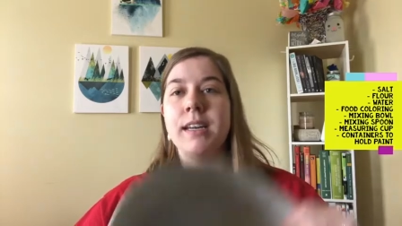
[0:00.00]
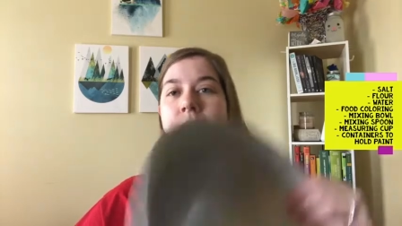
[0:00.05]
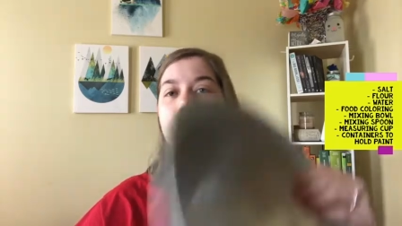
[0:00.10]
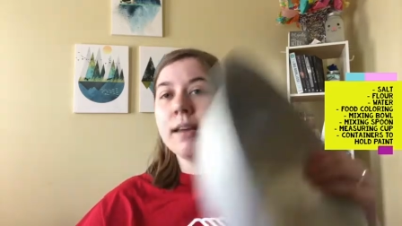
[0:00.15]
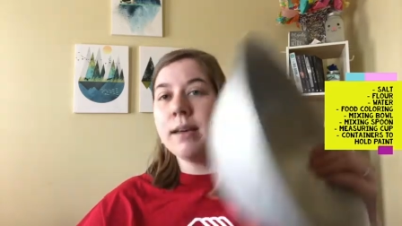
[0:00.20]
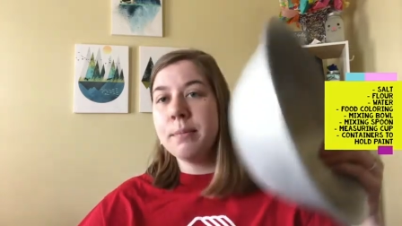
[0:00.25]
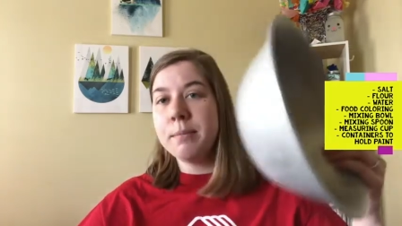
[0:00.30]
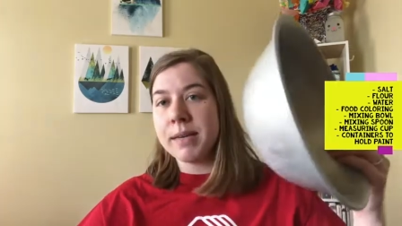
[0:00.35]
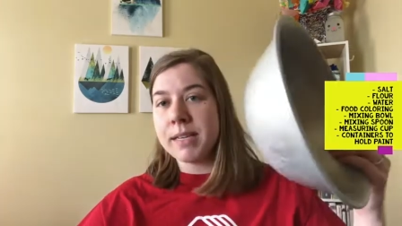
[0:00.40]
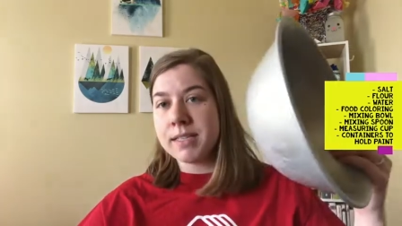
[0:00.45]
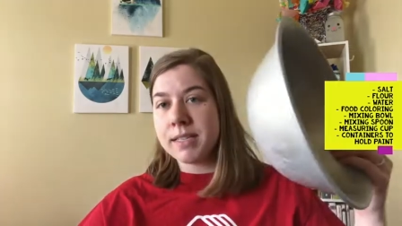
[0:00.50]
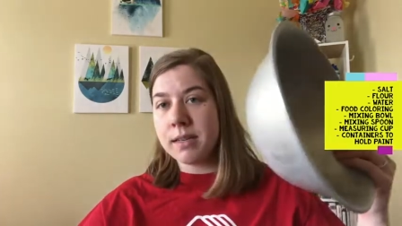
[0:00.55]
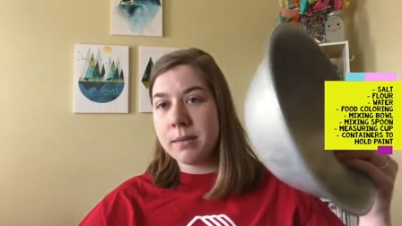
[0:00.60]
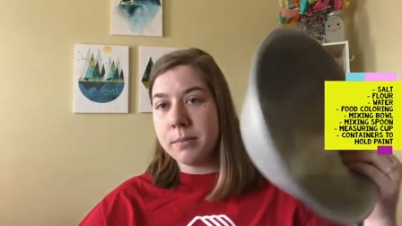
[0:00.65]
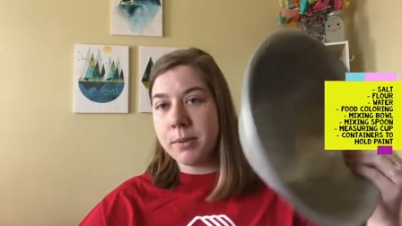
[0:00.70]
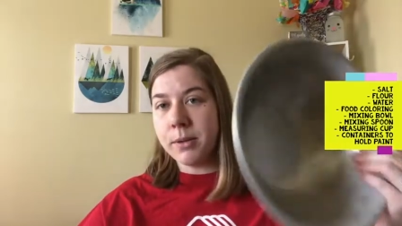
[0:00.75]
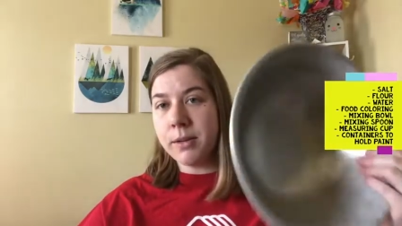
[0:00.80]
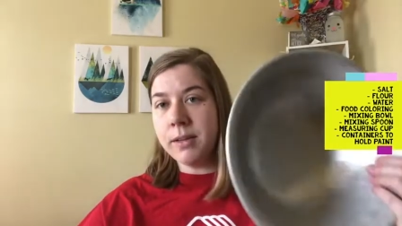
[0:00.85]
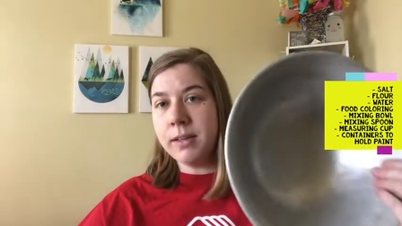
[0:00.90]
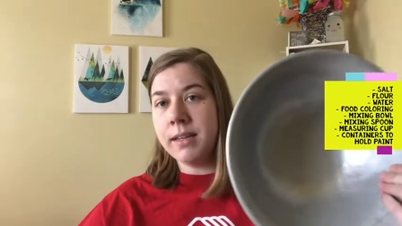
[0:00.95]
a mixing
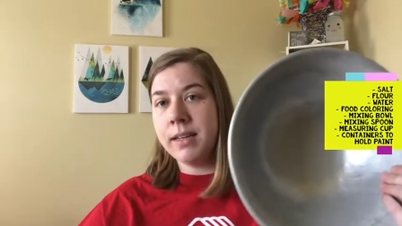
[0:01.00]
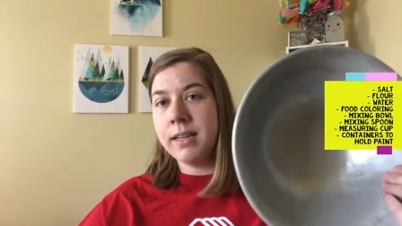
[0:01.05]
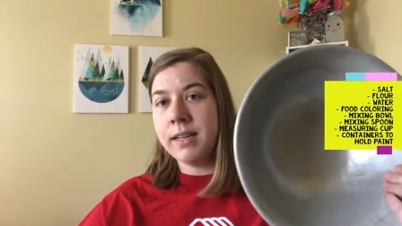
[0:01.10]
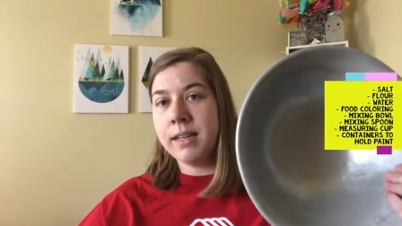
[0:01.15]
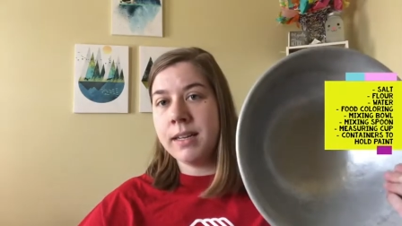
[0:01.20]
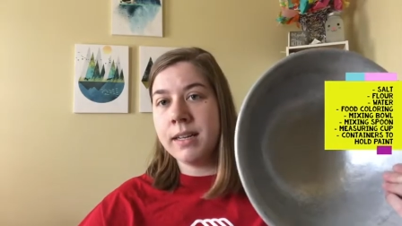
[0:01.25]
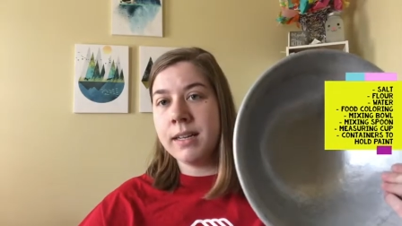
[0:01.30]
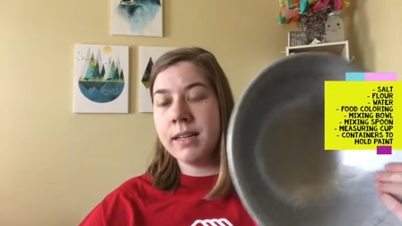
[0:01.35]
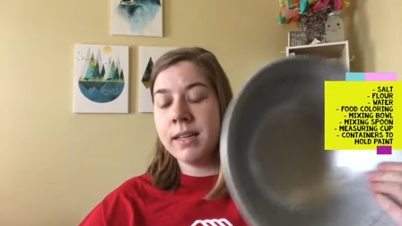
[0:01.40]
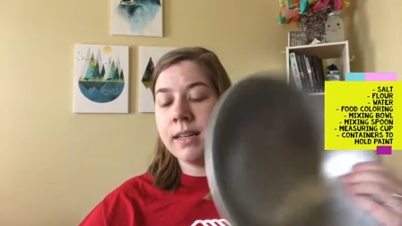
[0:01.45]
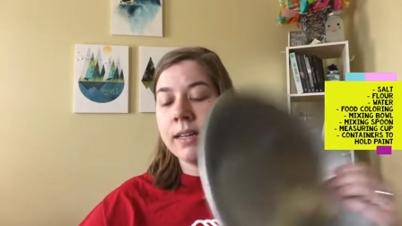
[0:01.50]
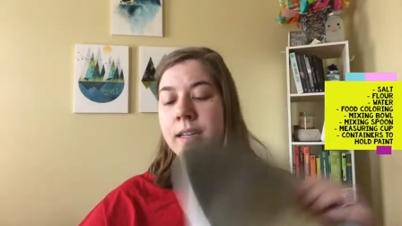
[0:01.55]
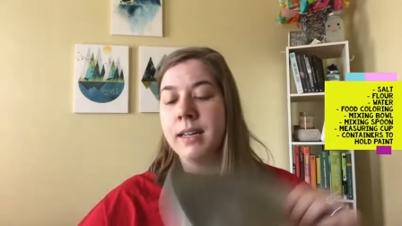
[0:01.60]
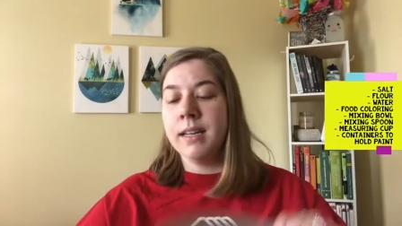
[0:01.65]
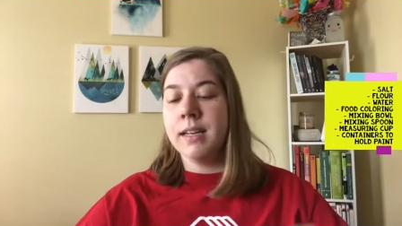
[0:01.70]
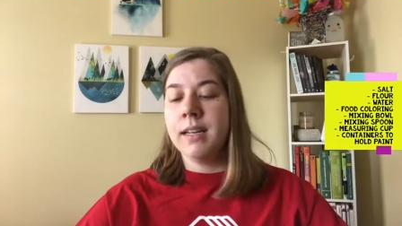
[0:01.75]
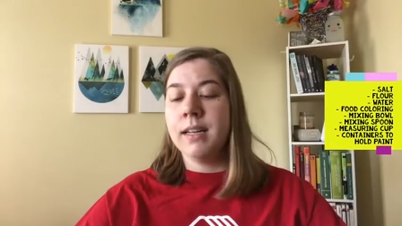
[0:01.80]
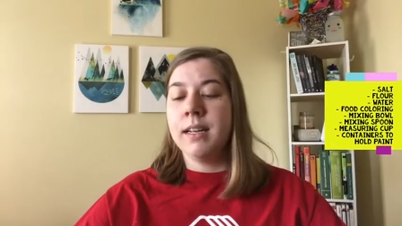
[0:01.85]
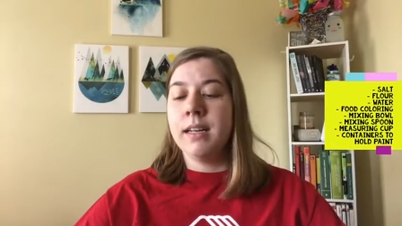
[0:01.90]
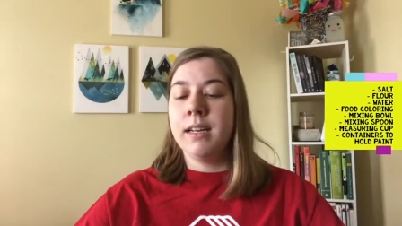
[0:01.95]
bowl
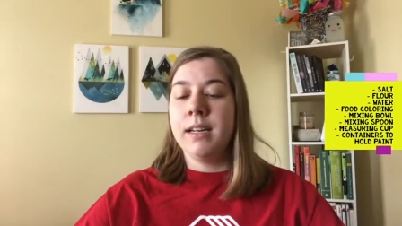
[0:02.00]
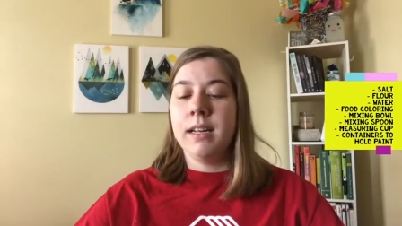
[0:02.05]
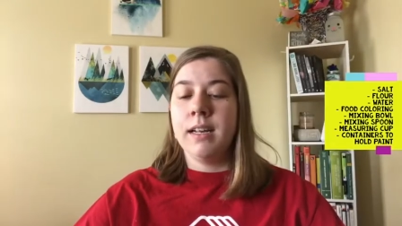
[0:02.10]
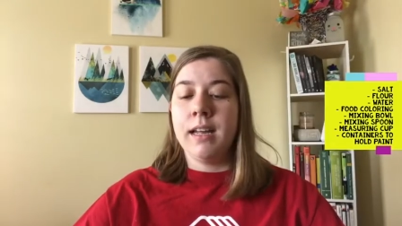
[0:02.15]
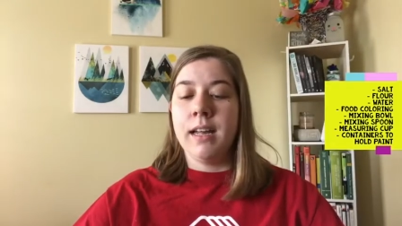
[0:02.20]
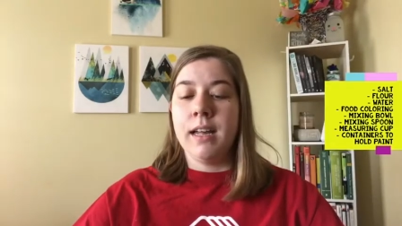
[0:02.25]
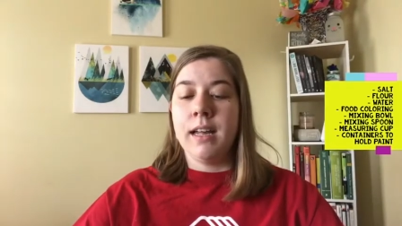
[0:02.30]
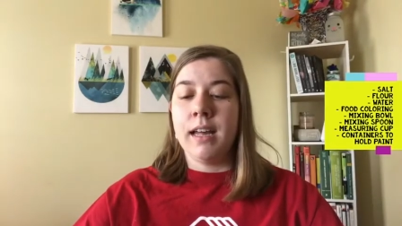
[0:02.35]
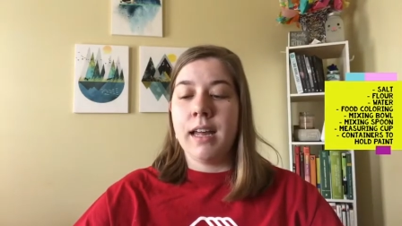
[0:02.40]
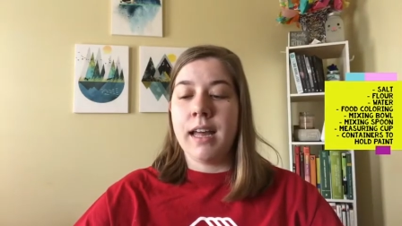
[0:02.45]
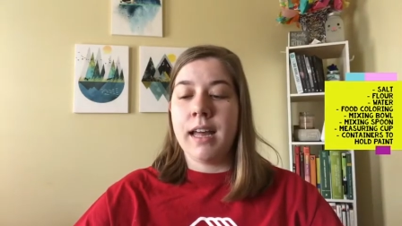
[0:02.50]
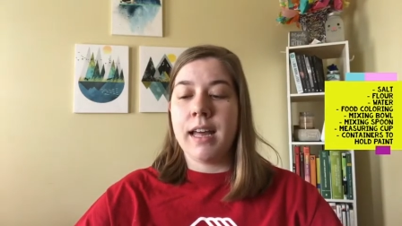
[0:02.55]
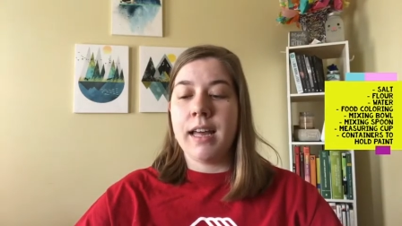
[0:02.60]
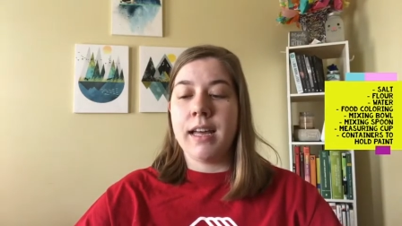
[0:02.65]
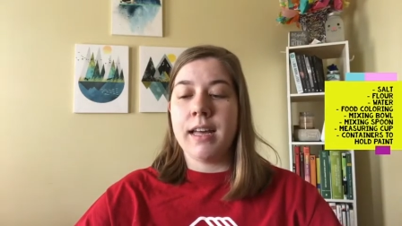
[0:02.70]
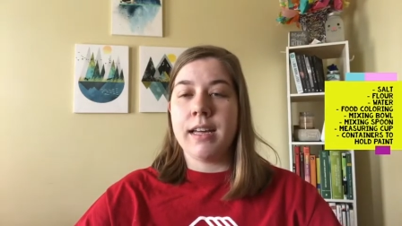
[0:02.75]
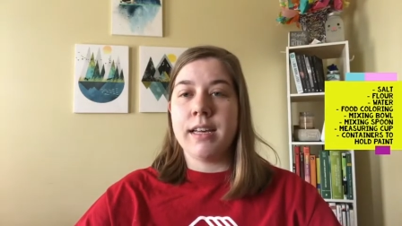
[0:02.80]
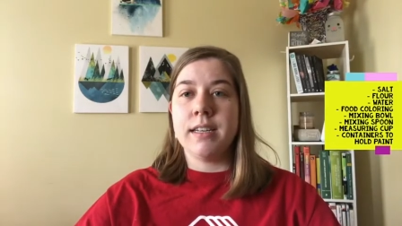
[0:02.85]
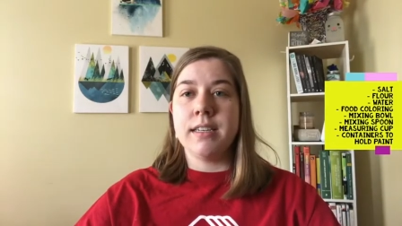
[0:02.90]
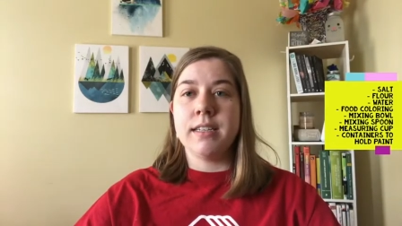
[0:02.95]

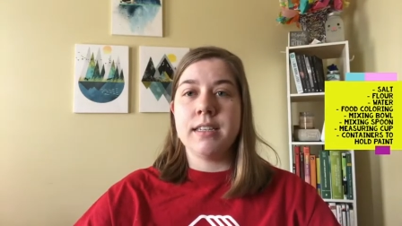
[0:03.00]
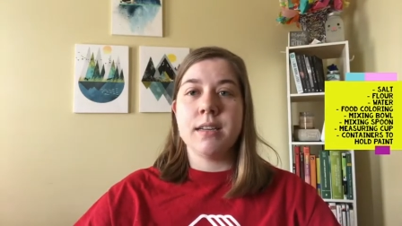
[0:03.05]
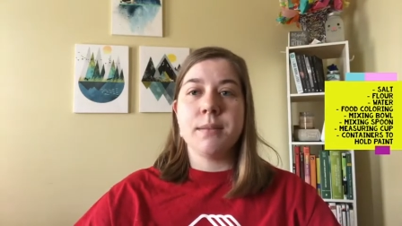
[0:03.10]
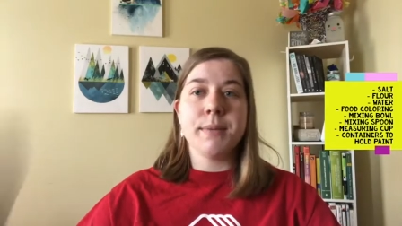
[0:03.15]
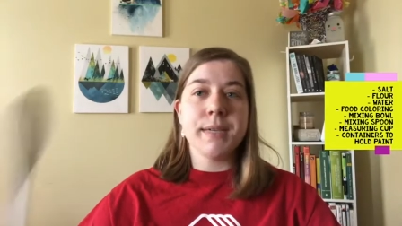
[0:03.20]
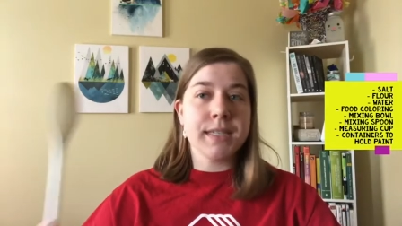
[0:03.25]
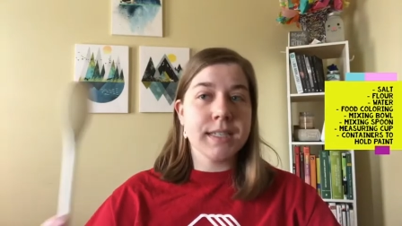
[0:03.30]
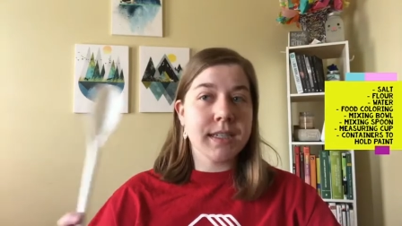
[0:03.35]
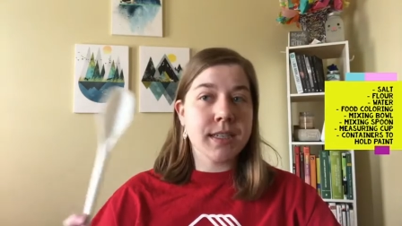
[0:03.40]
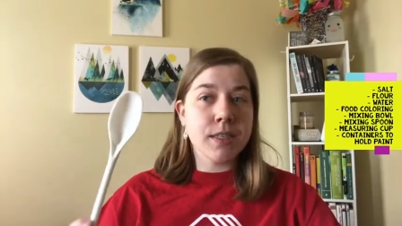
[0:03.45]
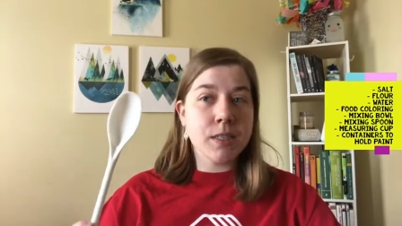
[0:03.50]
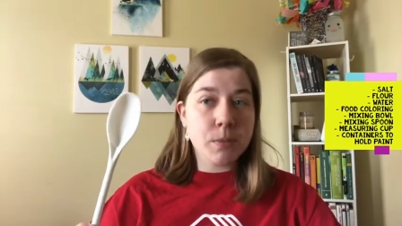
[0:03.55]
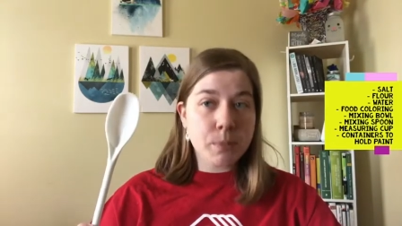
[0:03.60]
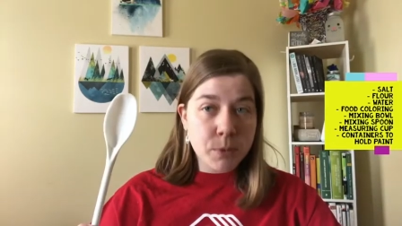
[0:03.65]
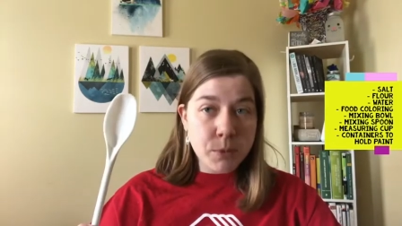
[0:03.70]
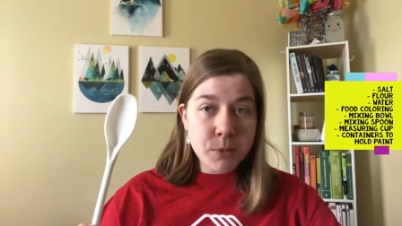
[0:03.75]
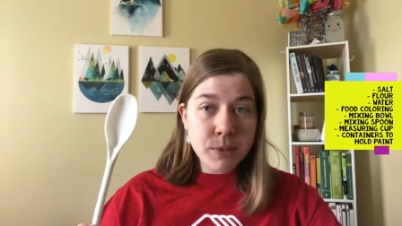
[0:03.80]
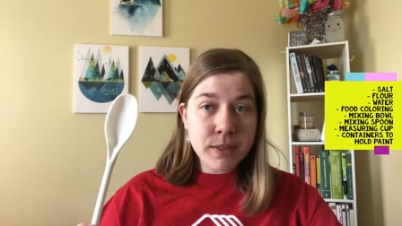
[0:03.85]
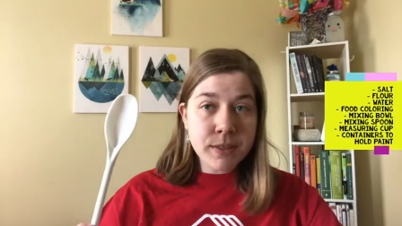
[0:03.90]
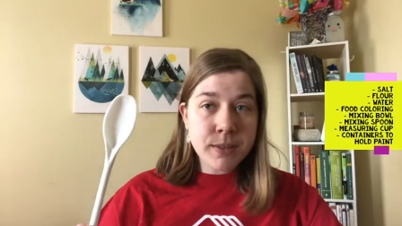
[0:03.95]
and a mixing
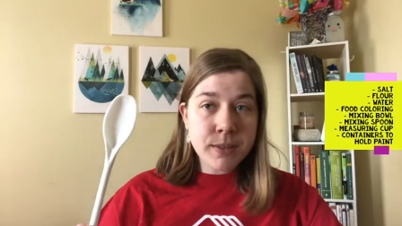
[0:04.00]
spoon.